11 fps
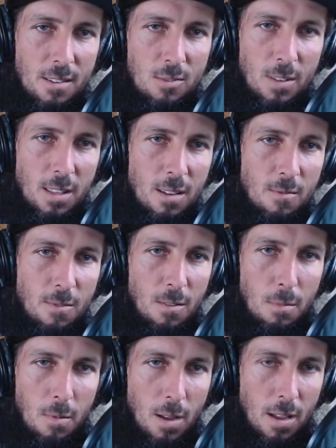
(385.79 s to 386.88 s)
It's really good
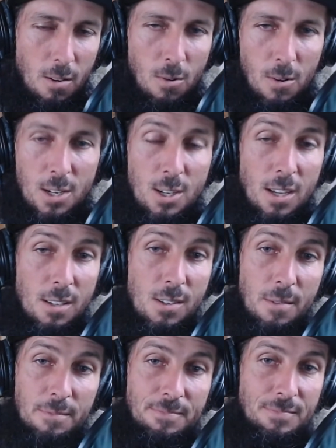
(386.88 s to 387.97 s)
for growing
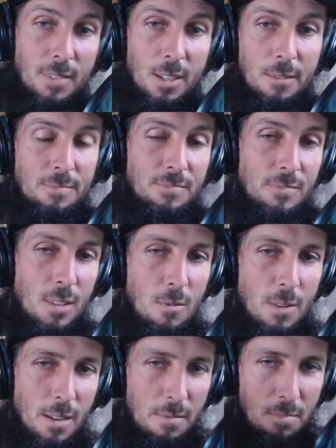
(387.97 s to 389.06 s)
chicks. You
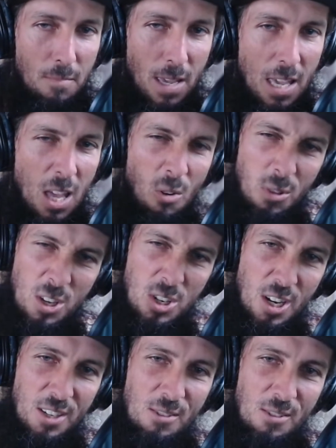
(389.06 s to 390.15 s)
want to make healthy
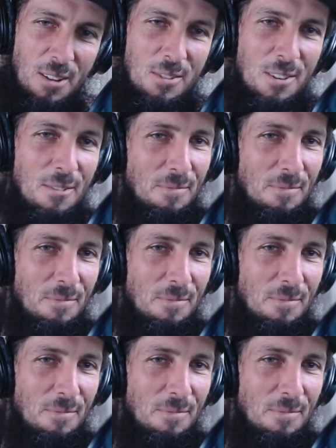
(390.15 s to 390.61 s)
chicks around you.